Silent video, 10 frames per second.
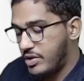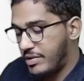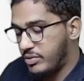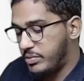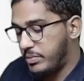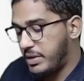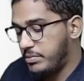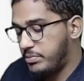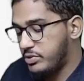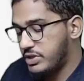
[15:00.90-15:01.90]
You have to prepare
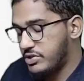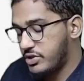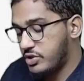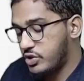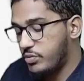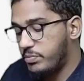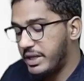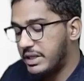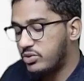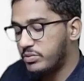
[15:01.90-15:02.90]
projections. You
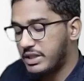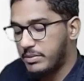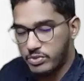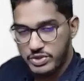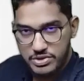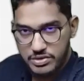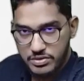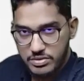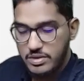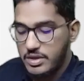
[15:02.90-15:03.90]
bring to me the
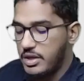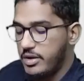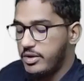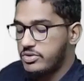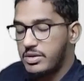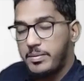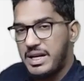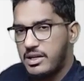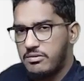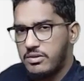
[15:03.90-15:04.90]
projections. So the
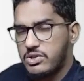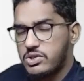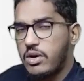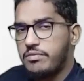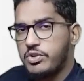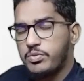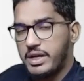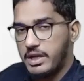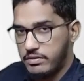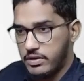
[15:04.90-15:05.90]
banker will ask, often you
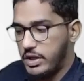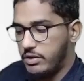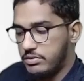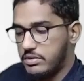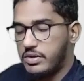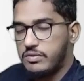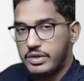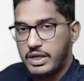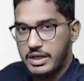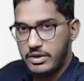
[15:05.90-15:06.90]
might have heard it also. If you're
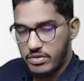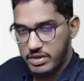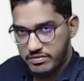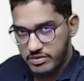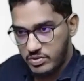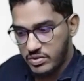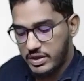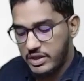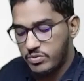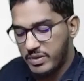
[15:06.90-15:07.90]
working in an audit firm
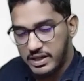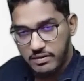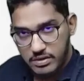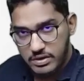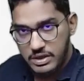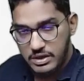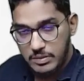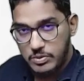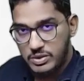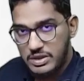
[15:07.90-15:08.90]
already, you might have heard
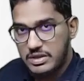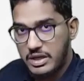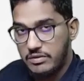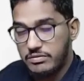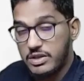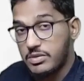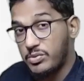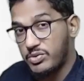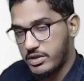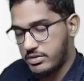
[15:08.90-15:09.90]
about these kind of things, of
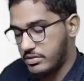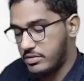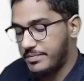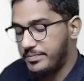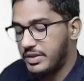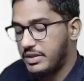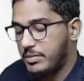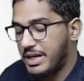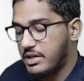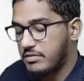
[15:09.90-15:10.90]
projections. The
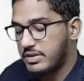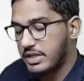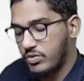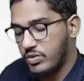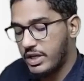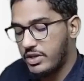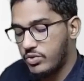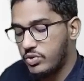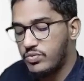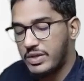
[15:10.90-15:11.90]
banker will say, okay,
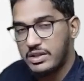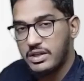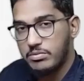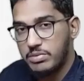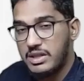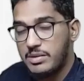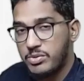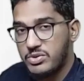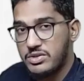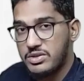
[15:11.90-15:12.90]
you do one thing, bring the
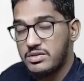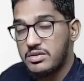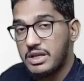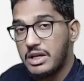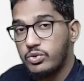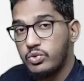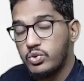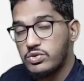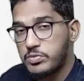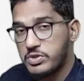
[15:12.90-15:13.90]
projections, that to
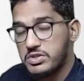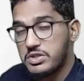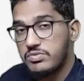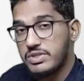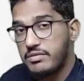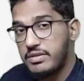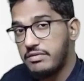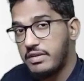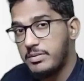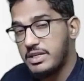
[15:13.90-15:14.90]
those projections which are
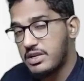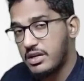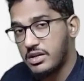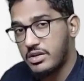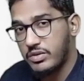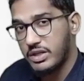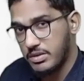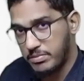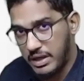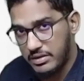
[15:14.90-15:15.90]
verified by a chartered accountant
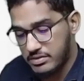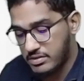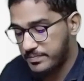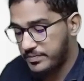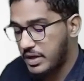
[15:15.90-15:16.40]
in practice.